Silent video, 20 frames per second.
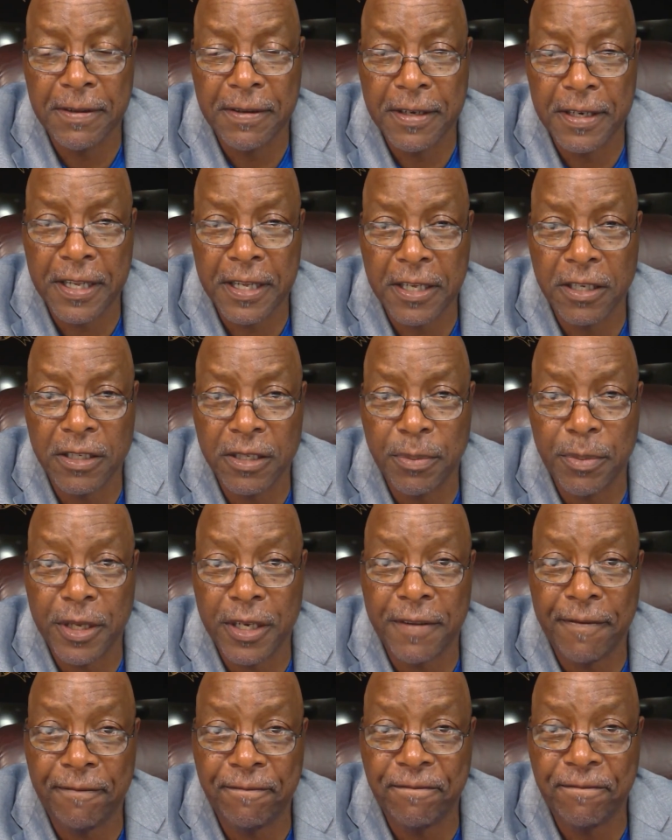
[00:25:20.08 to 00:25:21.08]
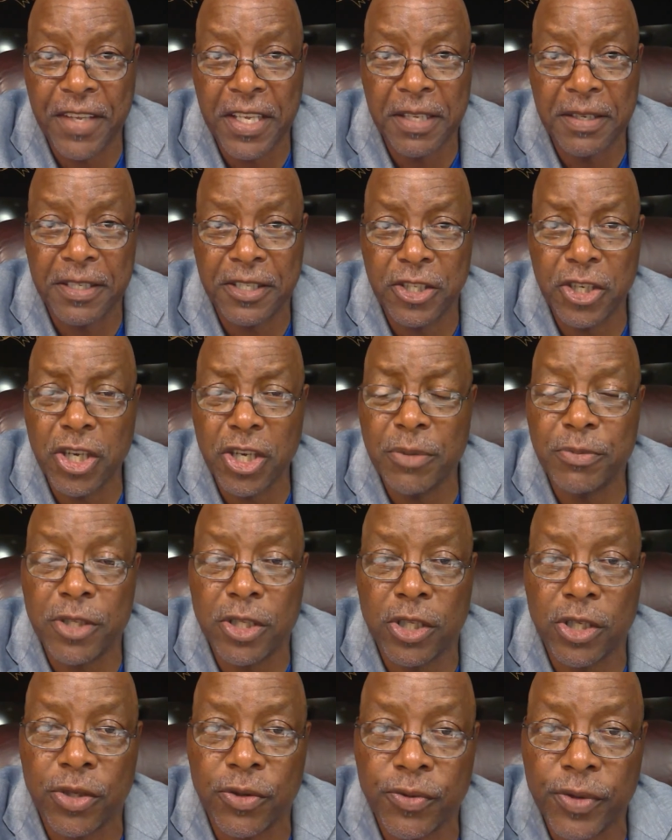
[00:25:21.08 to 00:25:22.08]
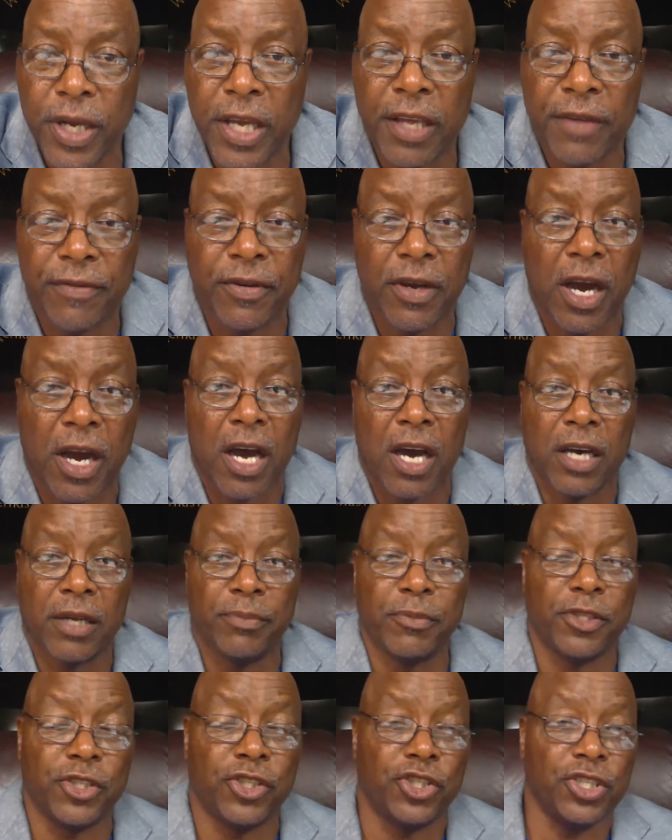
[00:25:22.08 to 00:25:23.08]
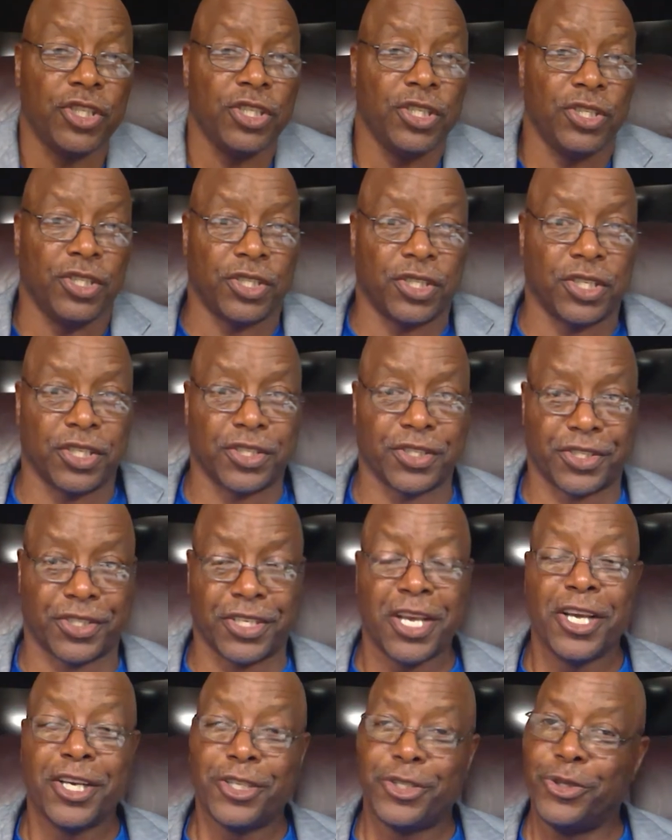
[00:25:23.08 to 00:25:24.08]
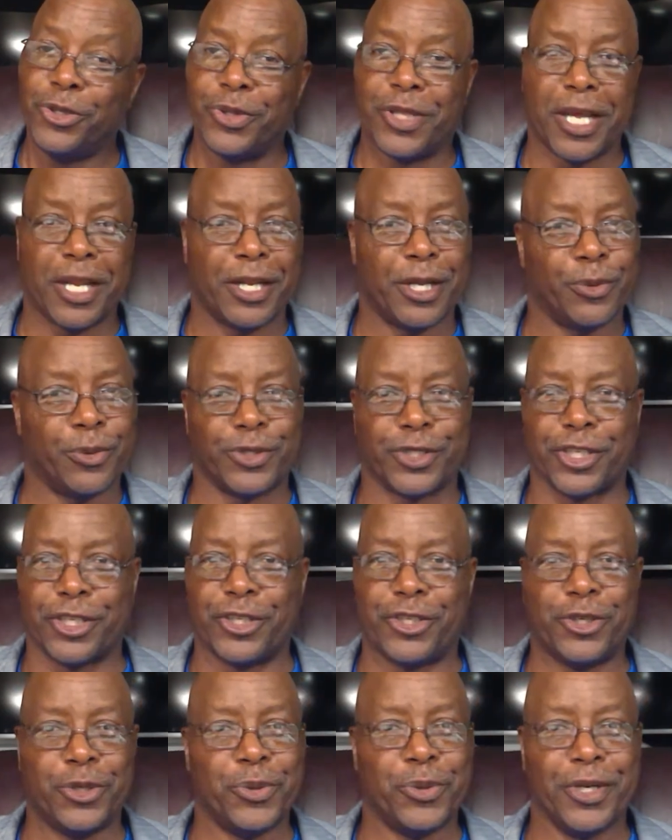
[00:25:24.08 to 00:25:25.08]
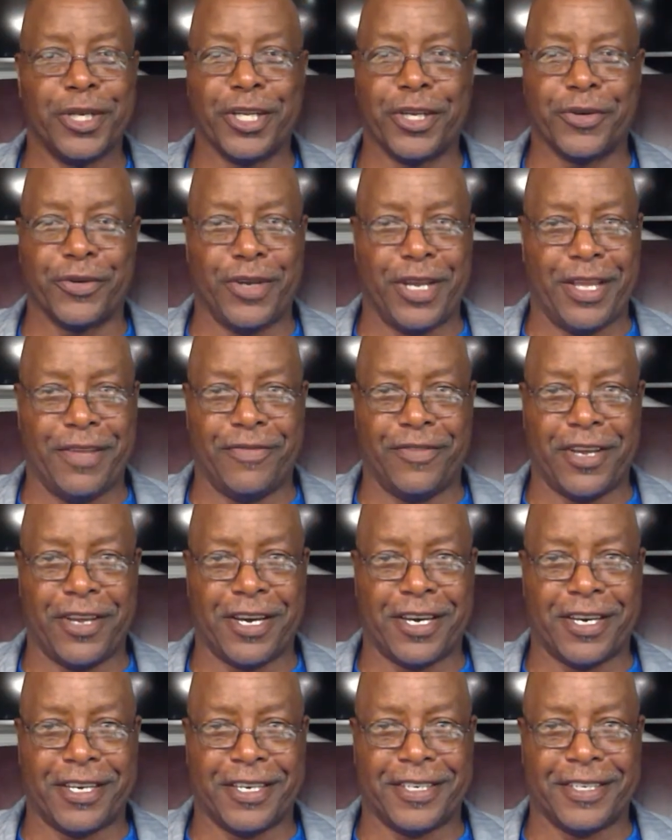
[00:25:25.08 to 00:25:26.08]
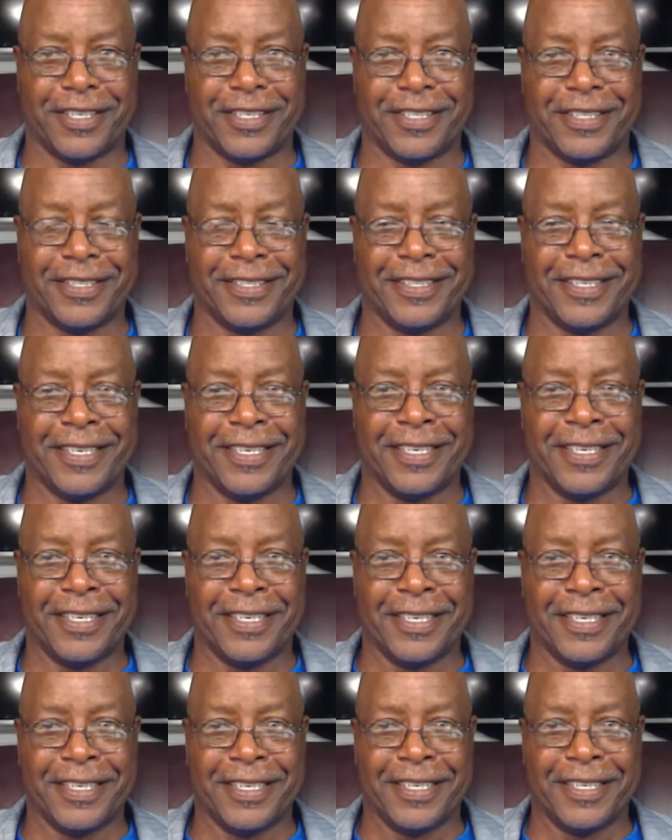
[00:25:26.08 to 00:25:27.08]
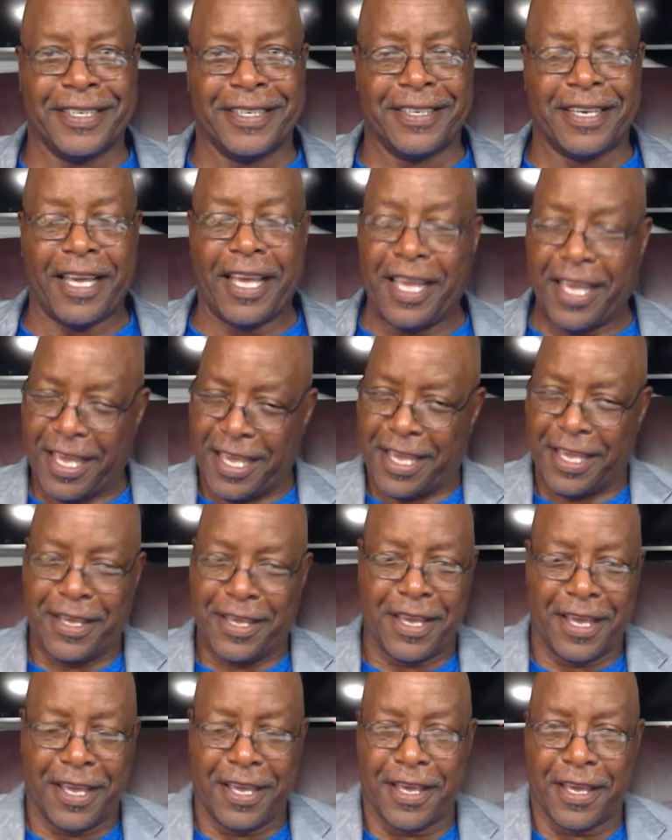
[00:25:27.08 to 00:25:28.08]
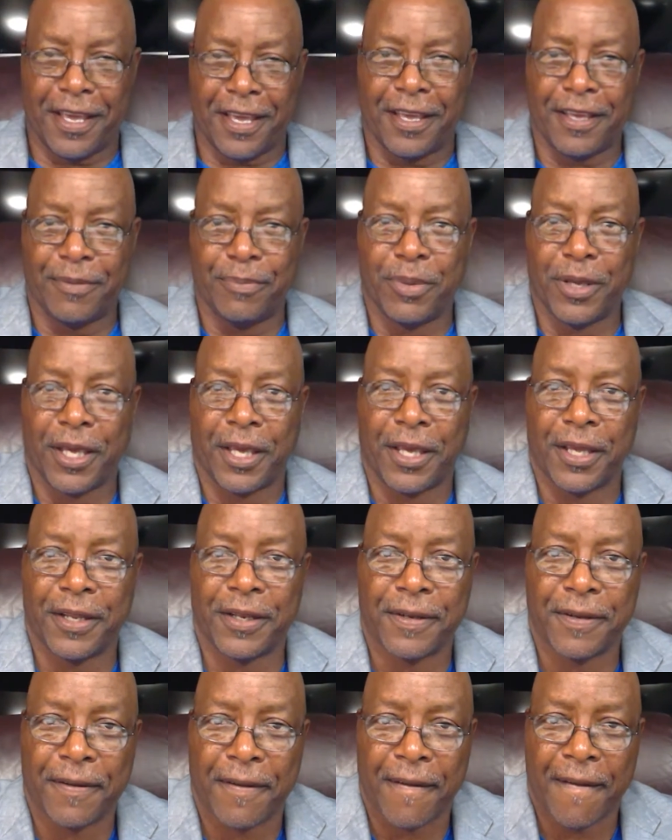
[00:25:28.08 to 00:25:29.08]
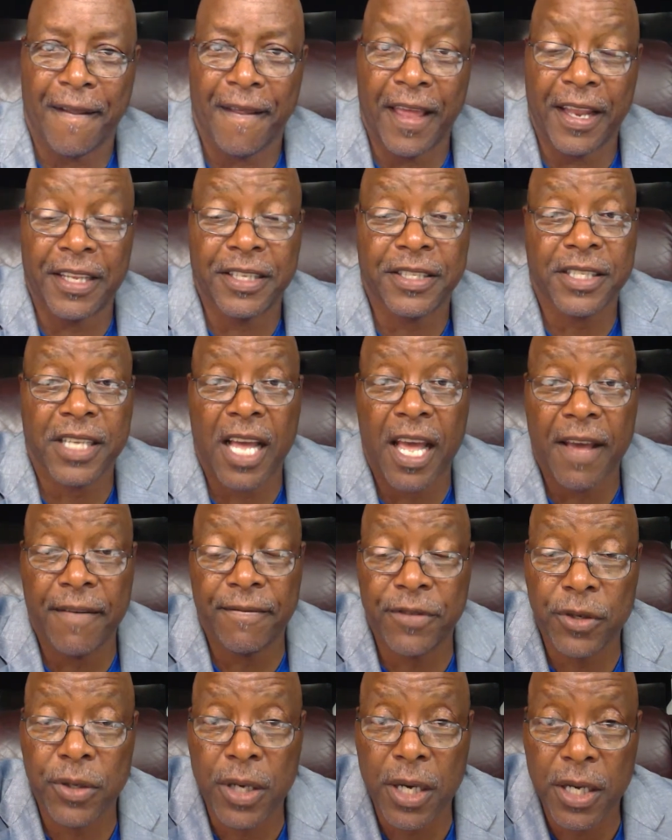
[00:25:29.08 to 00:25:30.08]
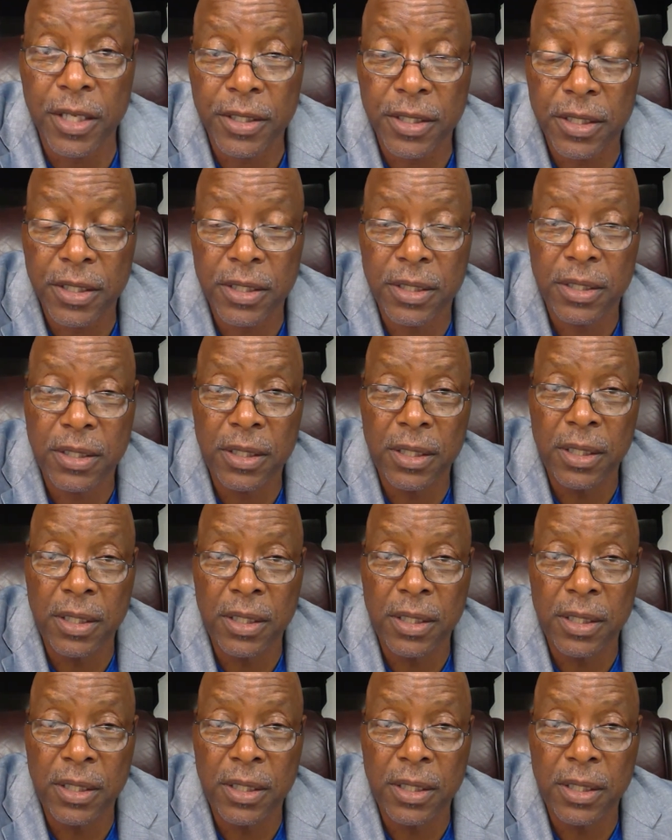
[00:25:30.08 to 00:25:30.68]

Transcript: nailed him in the feet. Took him to the graveyard. But Jesus knew that there was a door in the graveyard. Amen. And it's time for us.